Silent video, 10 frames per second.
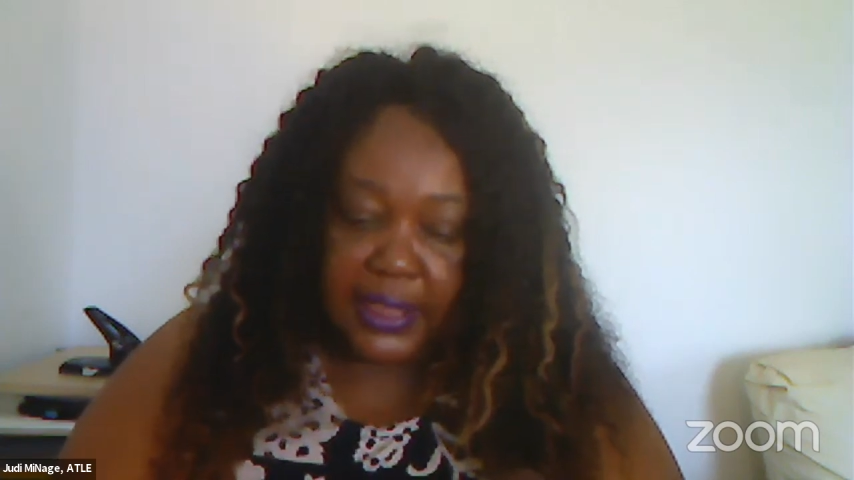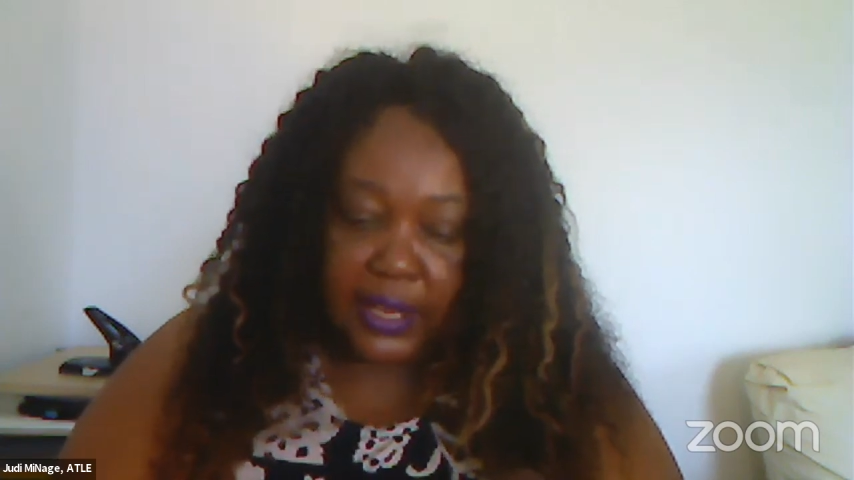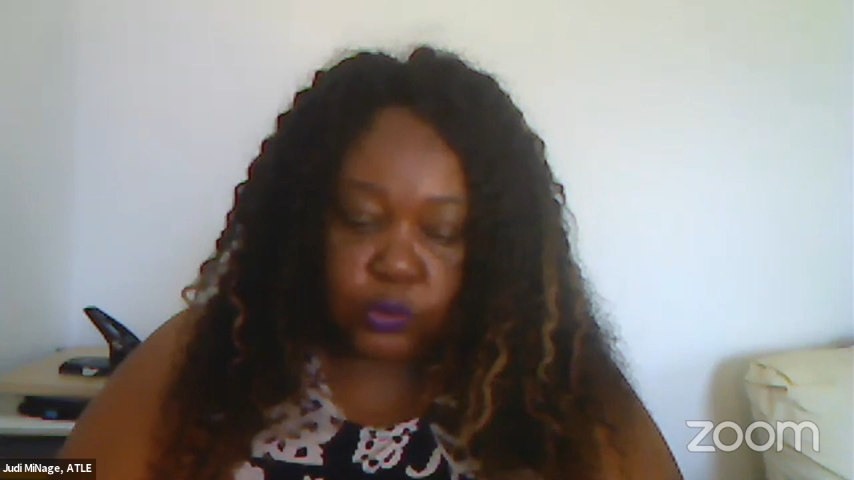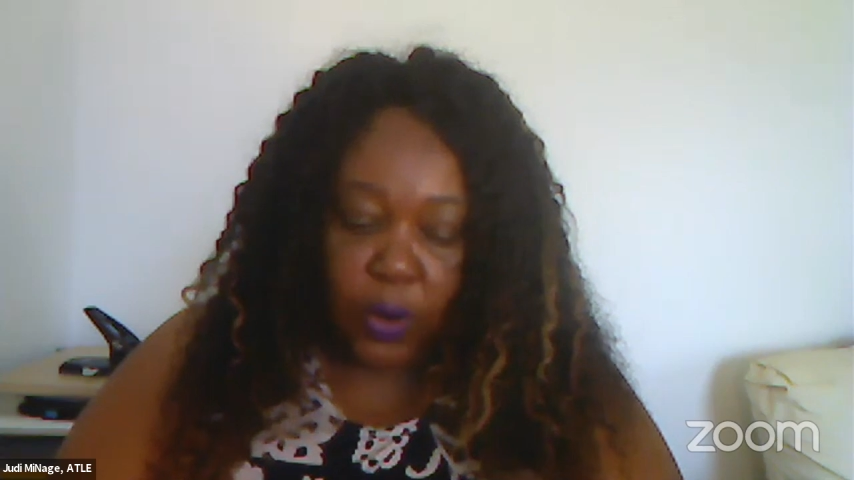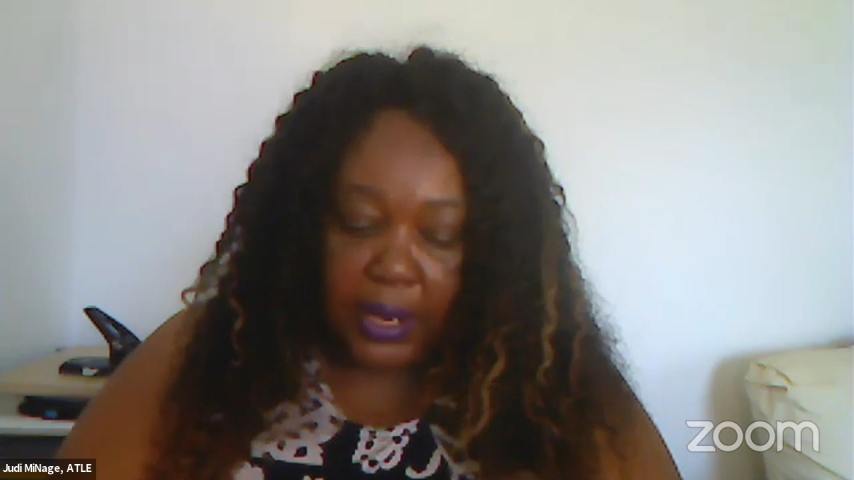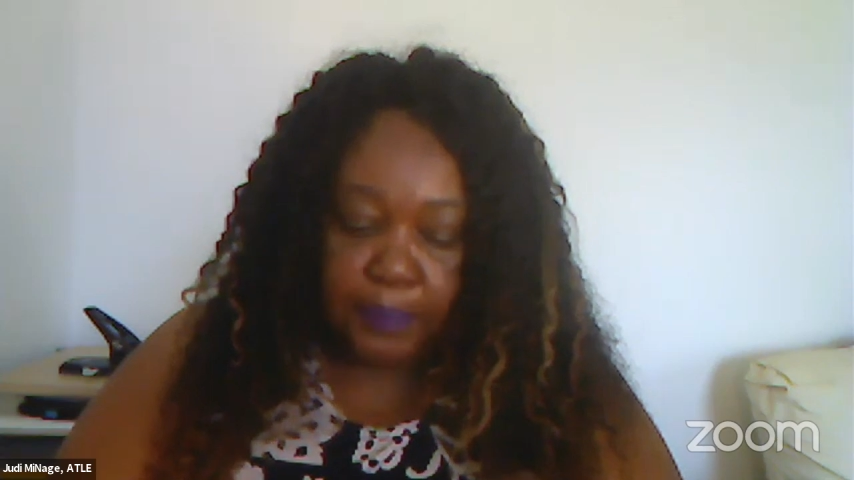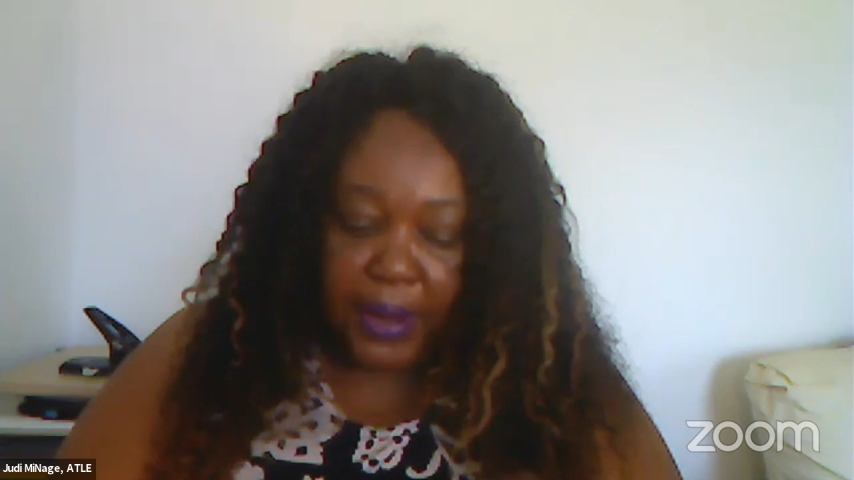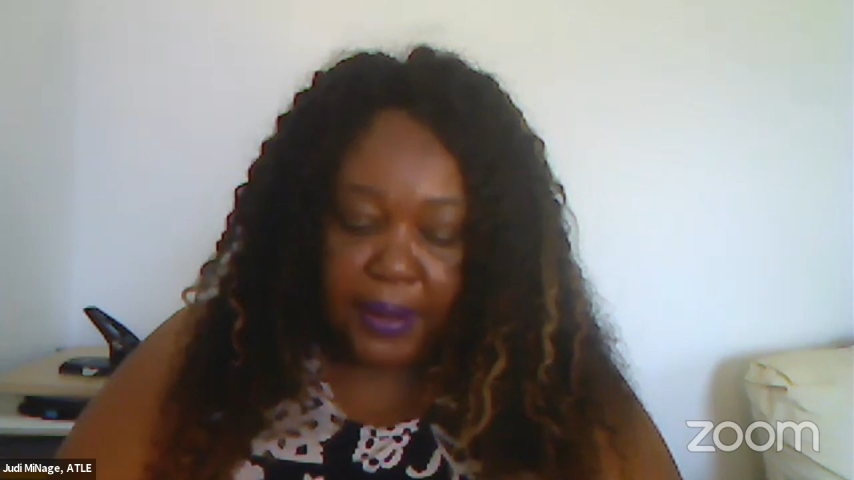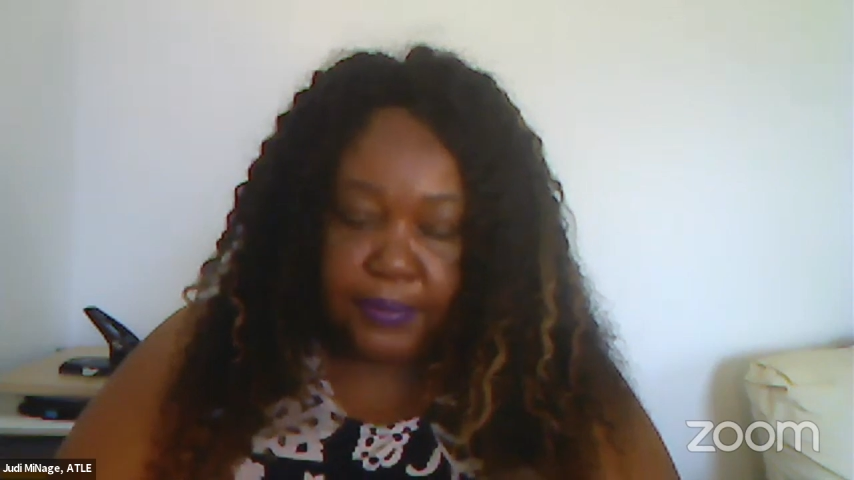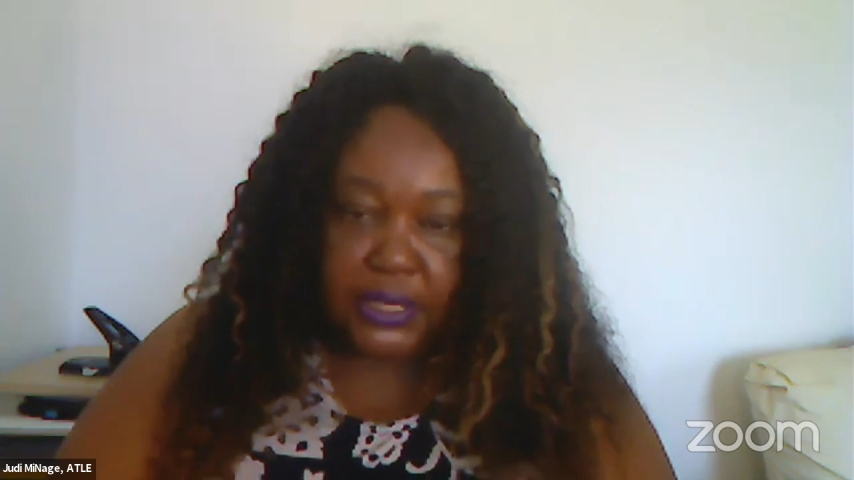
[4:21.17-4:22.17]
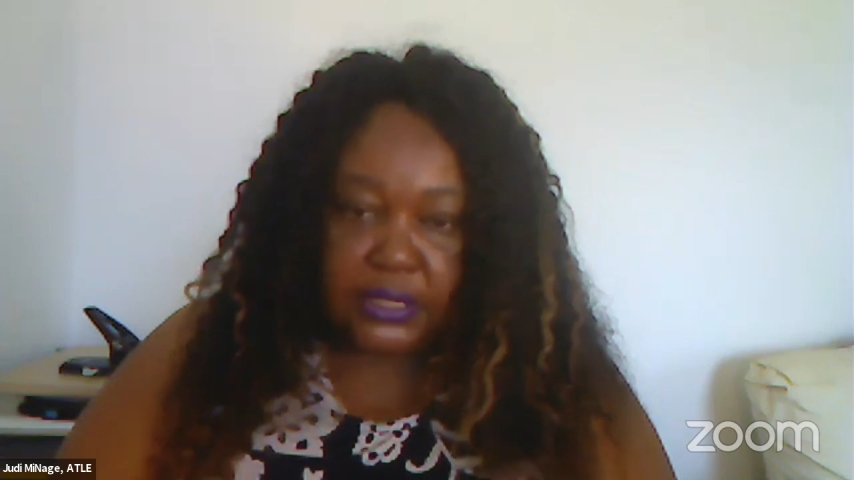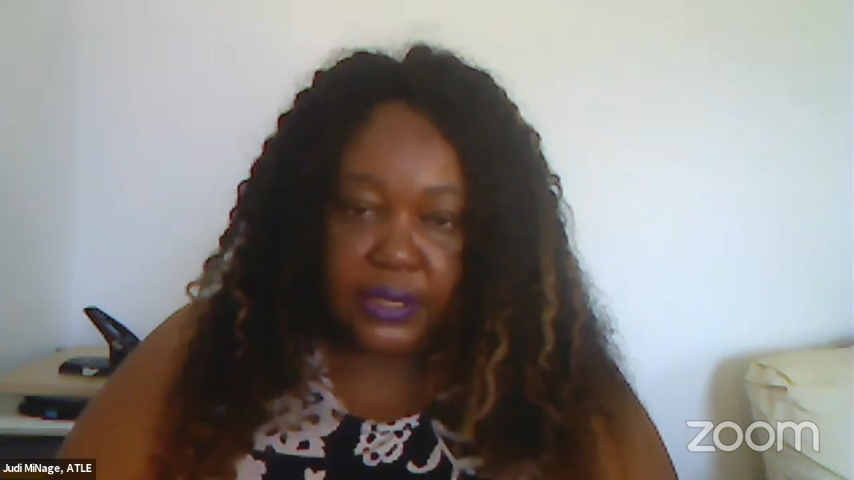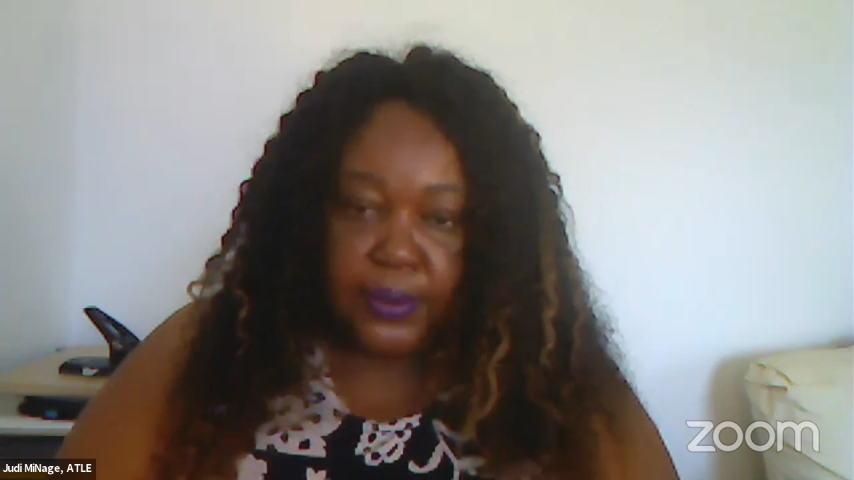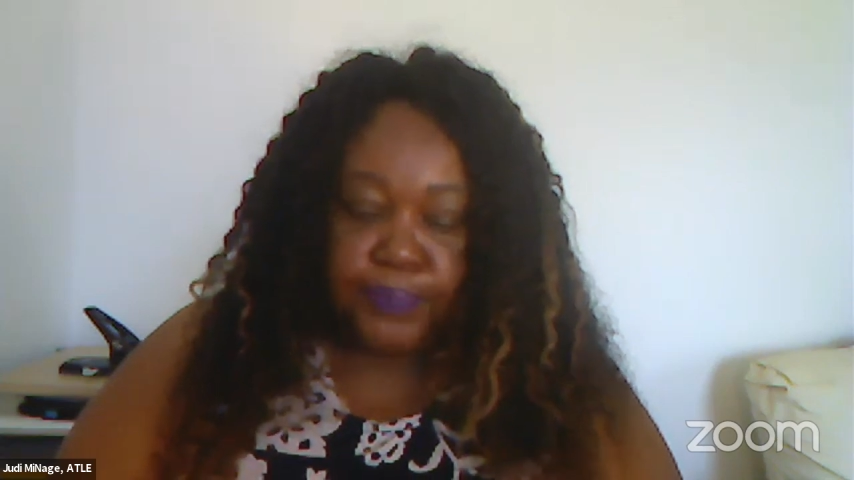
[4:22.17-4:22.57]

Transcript: that work permit.